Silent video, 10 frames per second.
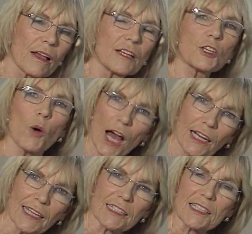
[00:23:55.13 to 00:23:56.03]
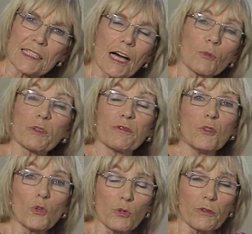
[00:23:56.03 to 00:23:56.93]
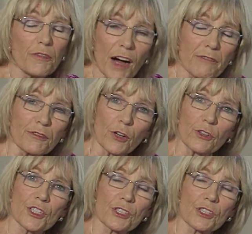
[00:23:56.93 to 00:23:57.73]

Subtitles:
So I like to start with 4 or 5 notes